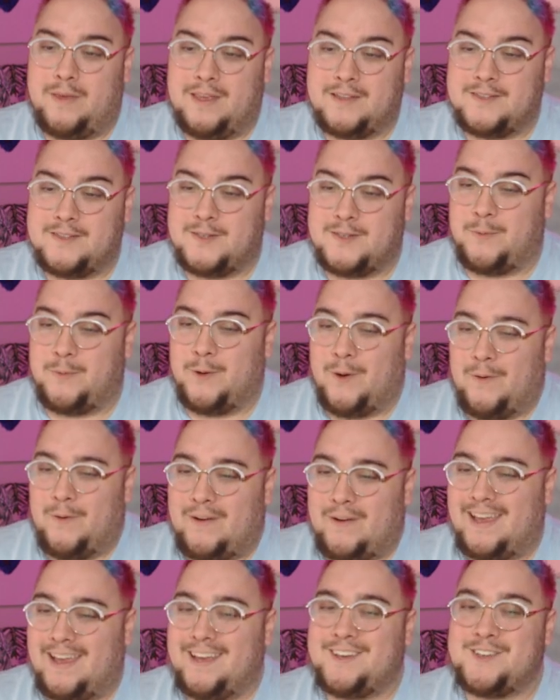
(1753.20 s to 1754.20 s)
in Super
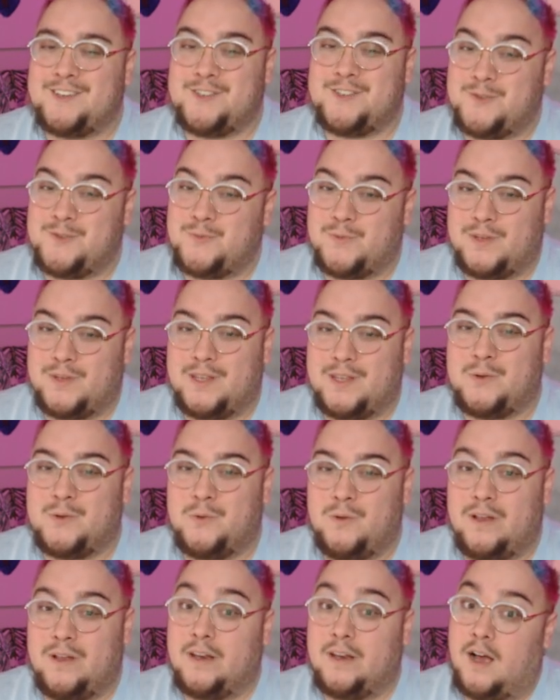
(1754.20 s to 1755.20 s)
Okay, because she's really
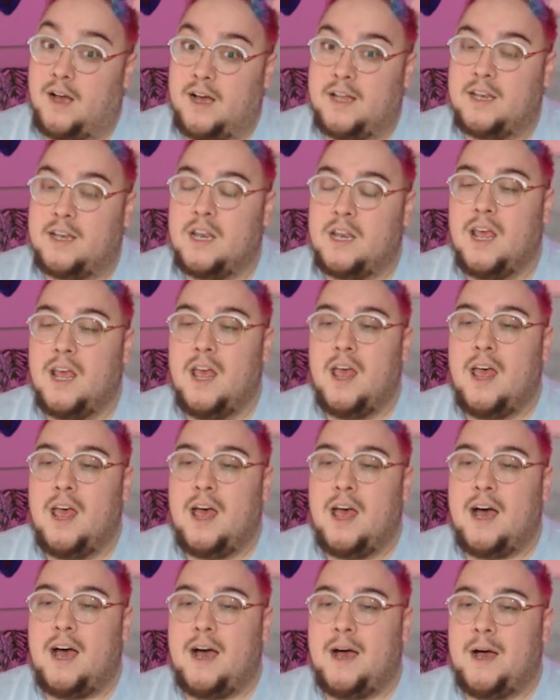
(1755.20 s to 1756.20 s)
cool and hot.
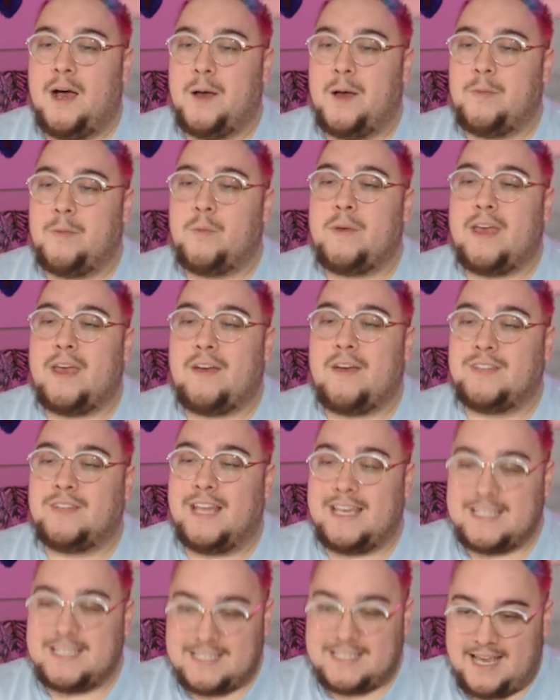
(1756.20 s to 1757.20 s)
Then we have
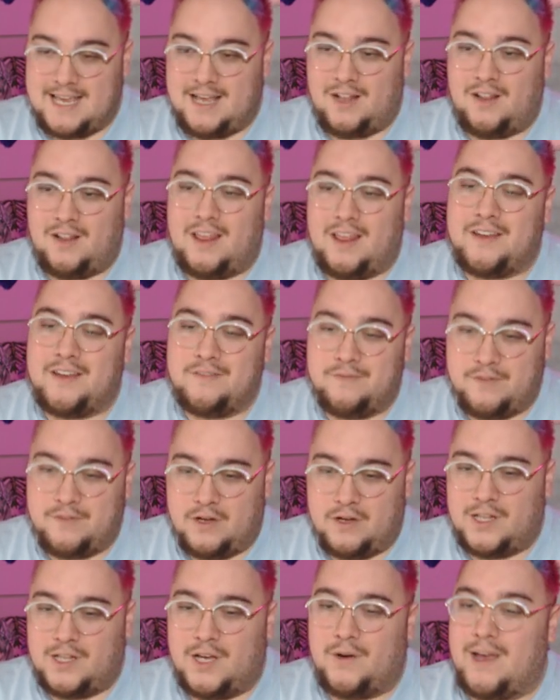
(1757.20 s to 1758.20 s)
Lae'zel and
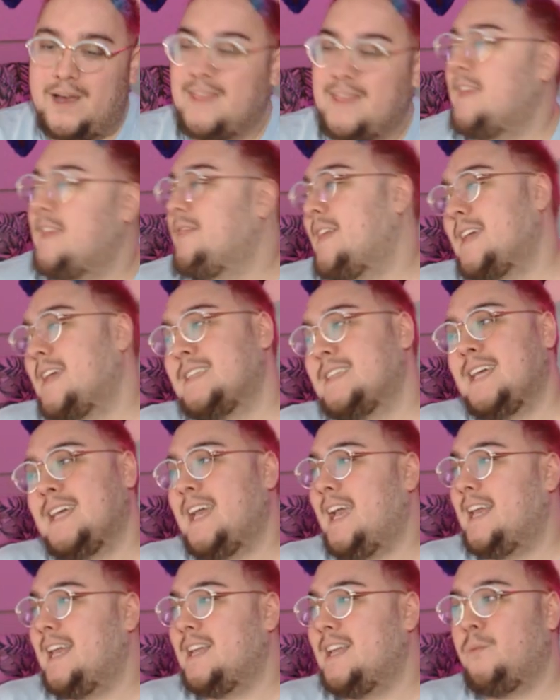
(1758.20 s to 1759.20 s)
Volo, and then Thanks I
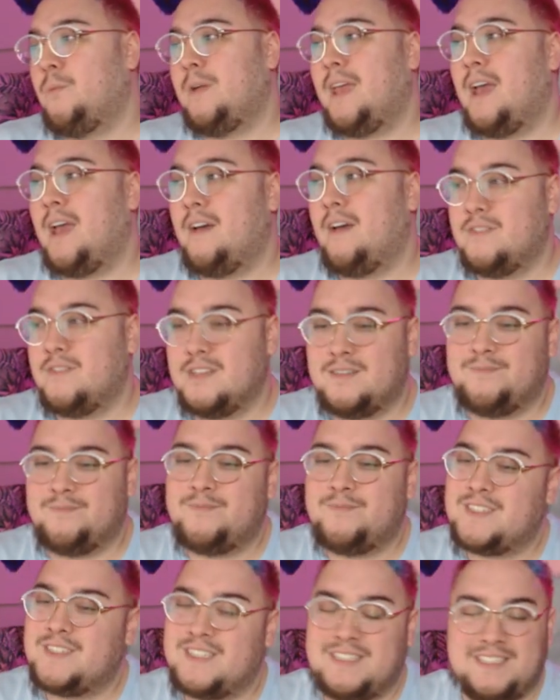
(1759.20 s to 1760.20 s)
Hate It, we have the
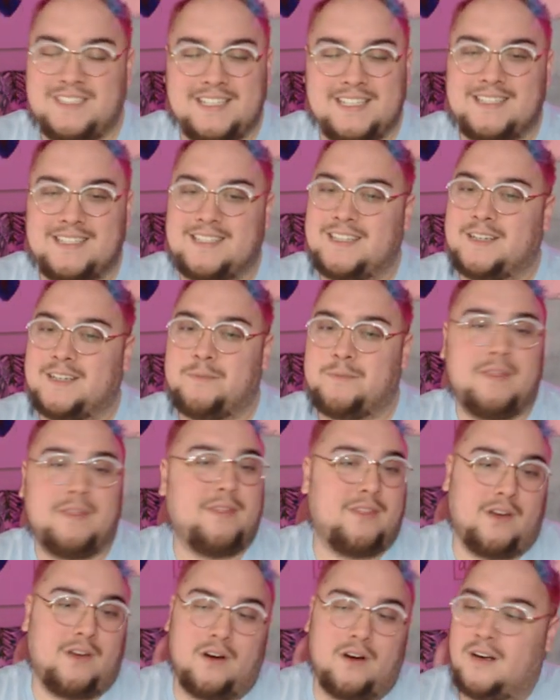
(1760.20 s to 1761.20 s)
sadistic
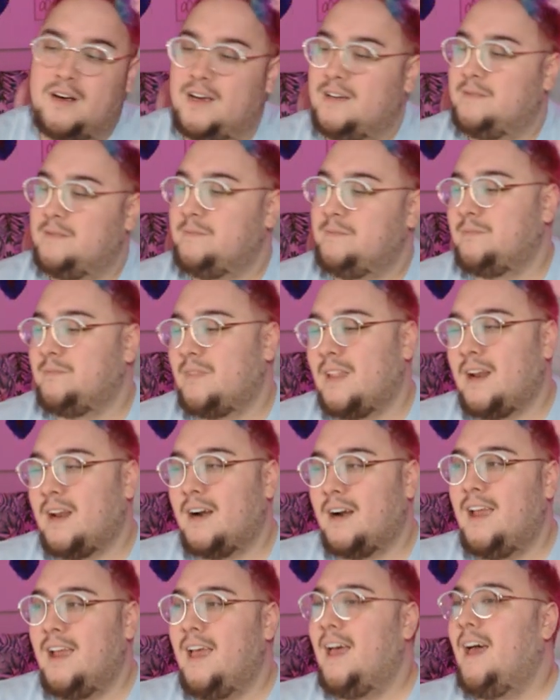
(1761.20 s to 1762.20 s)
Minthara.
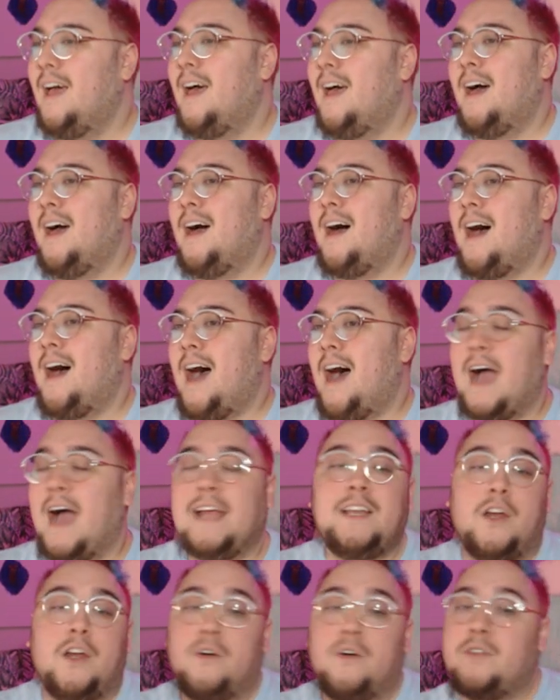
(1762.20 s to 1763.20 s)
I know